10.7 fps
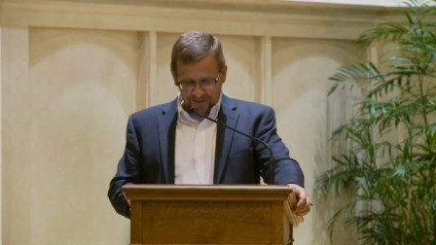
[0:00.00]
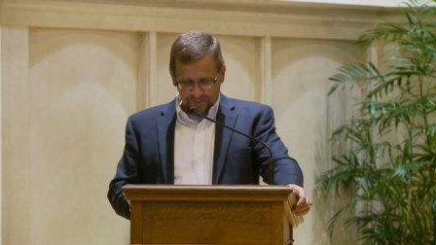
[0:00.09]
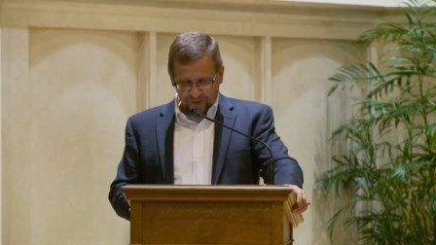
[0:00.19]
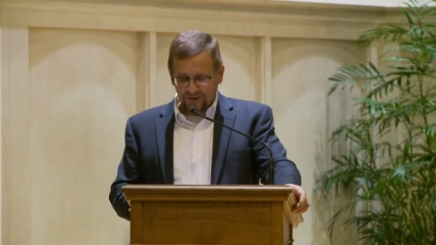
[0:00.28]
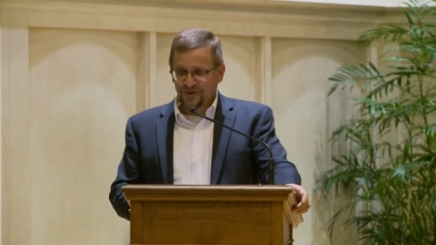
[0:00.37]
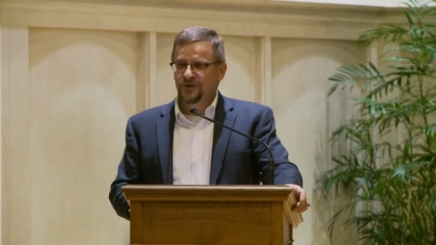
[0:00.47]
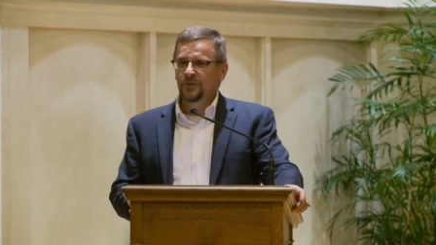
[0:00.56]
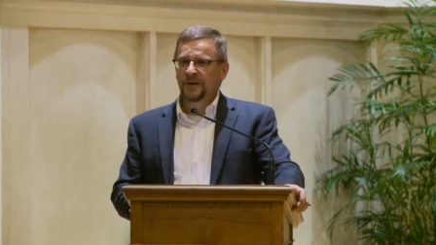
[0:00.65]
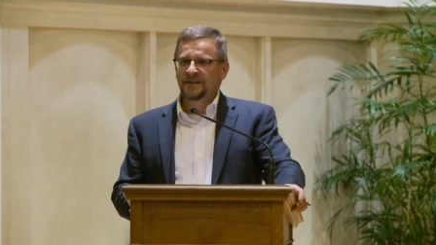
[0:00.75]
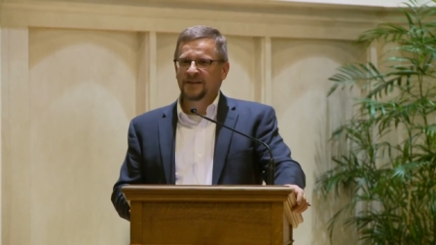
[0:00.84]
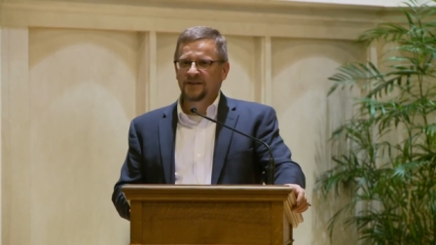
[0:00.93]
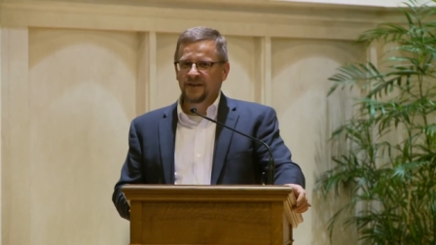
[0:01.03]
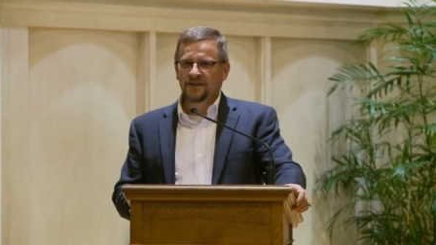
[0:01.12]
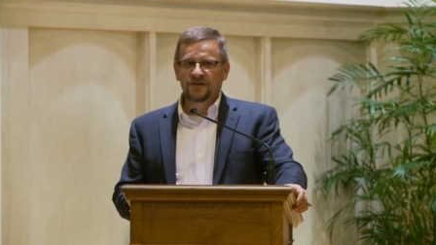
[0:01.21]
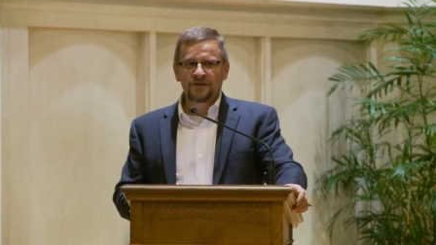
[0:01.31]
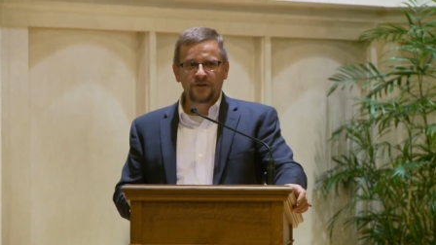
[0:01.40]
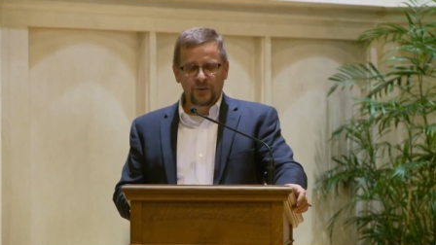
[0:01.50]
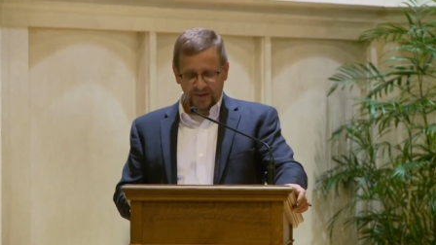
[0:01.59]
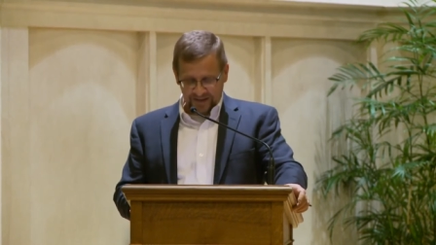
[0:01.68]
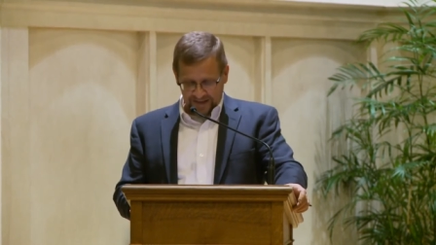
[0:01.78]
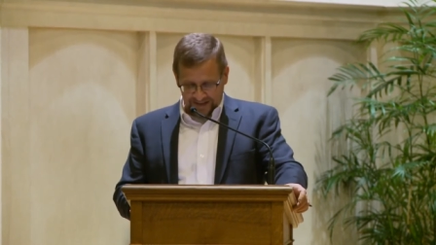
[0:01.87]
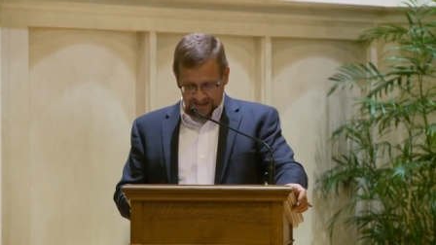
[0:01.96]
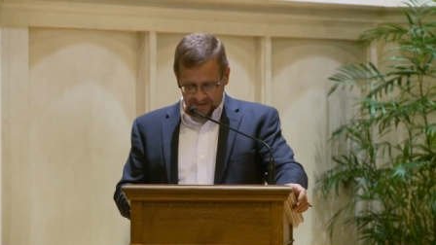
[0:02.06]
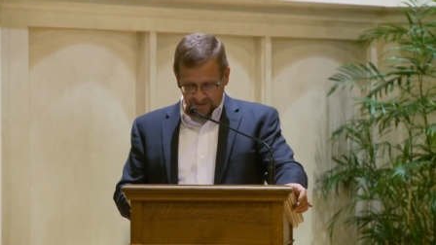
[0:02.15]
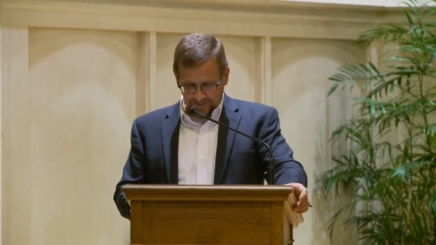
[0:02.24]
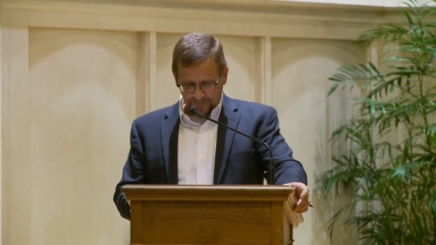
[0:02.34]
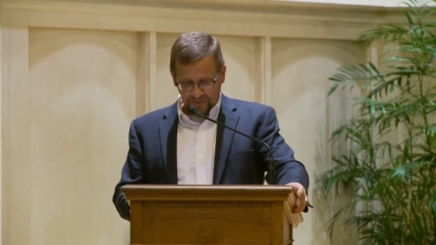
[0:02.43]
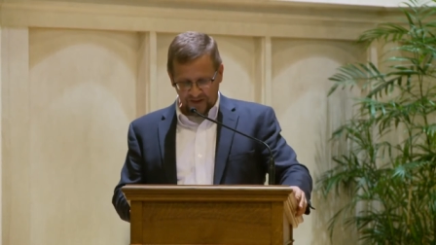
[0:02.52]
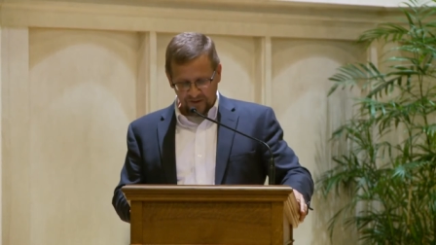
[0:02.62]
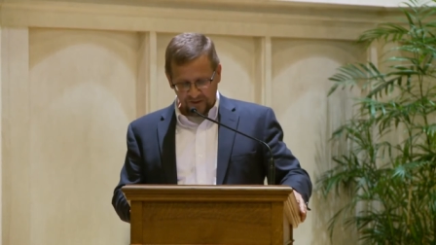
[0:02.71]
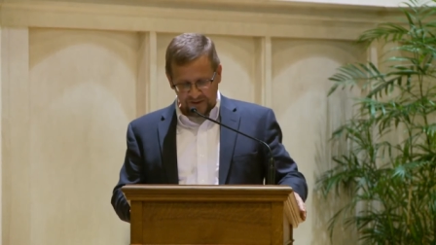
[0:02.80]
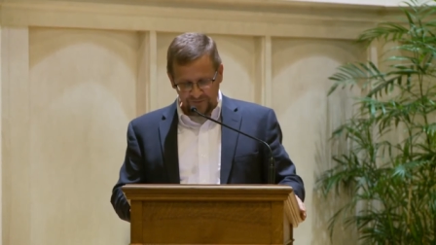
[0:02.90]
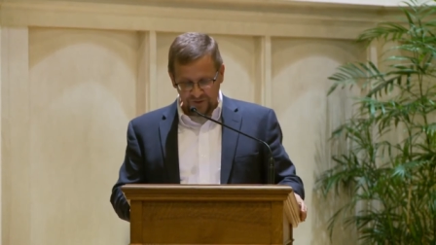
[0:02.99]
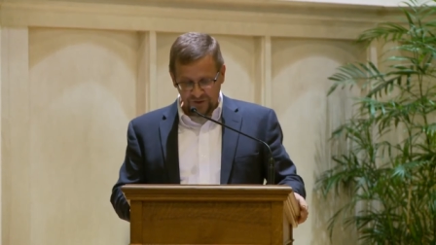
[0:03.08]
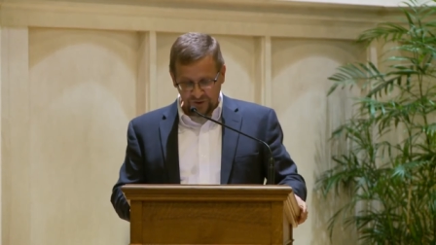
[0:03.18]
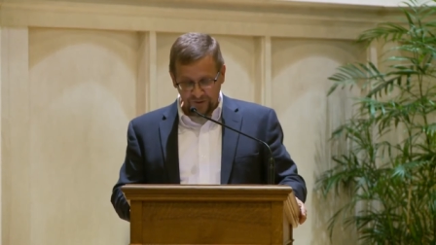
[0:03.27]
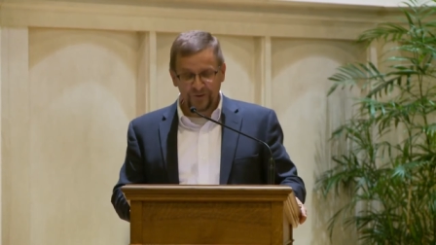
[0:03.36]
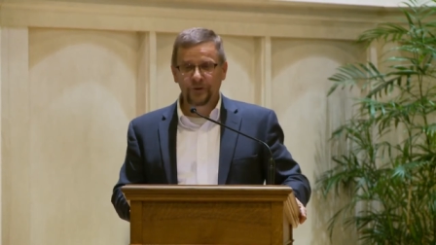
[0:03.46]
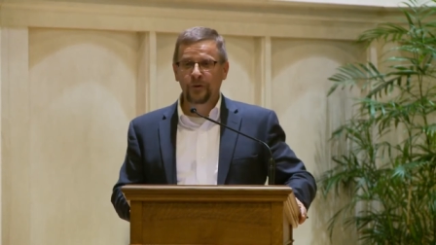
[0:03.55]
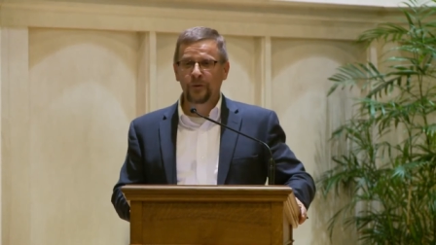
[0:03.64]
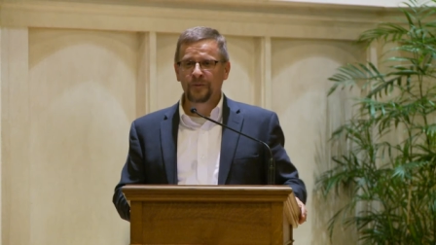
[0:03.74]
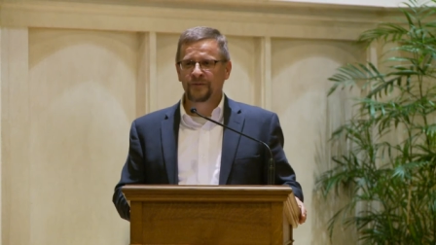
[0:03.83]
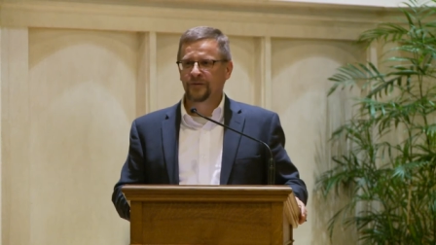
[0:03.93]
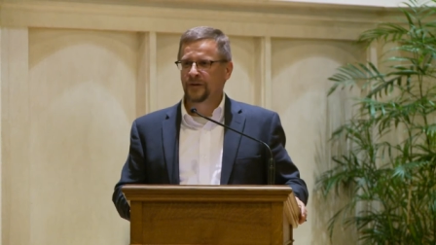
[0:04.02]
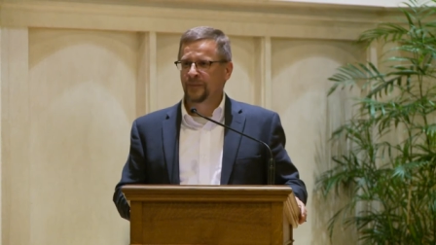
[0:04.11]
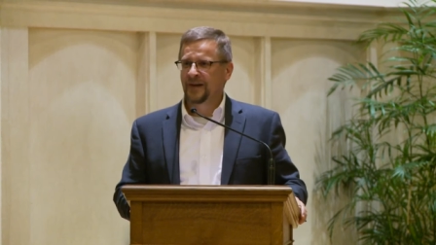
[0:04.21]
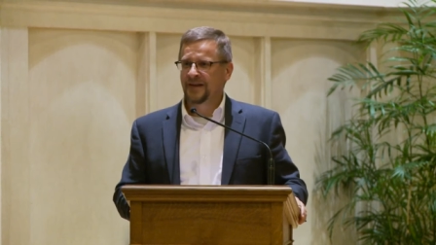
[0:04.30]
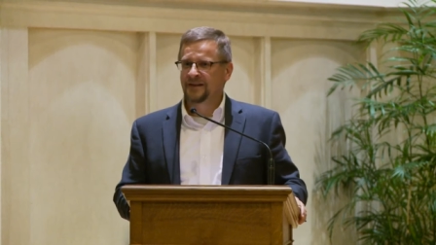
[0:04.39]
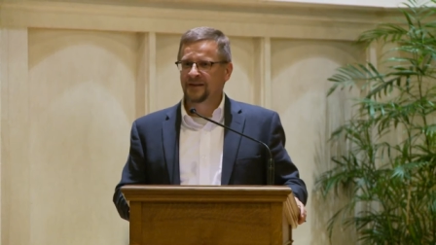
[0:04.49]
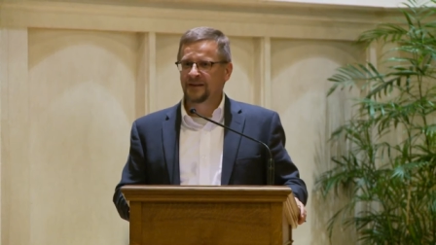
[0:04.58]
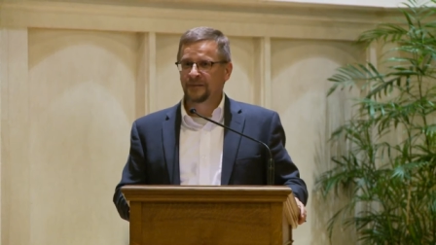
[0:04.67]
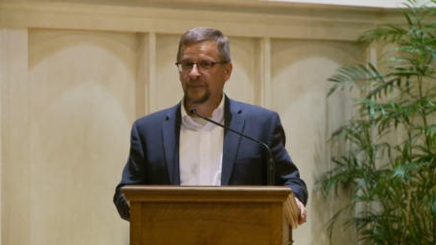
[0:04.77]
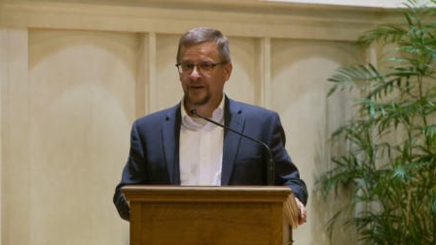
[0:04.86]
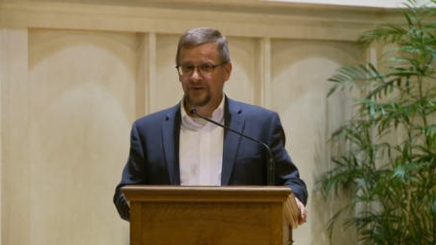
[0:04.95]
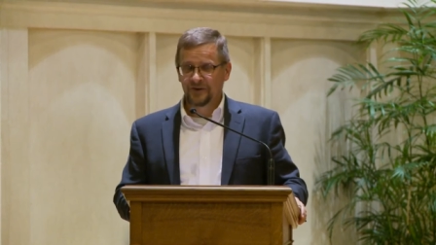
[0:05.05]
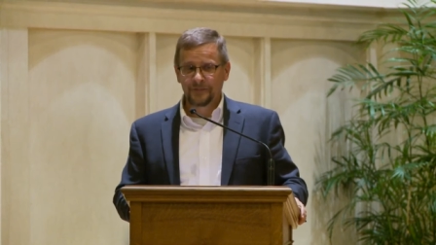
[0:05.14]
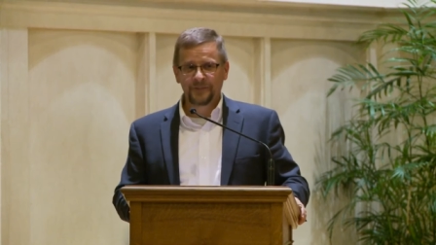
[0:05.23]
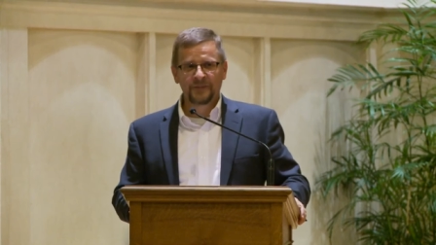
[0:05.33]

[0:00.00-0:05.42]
March 26 to 28, at a conference called Hope for a Planet in Peril.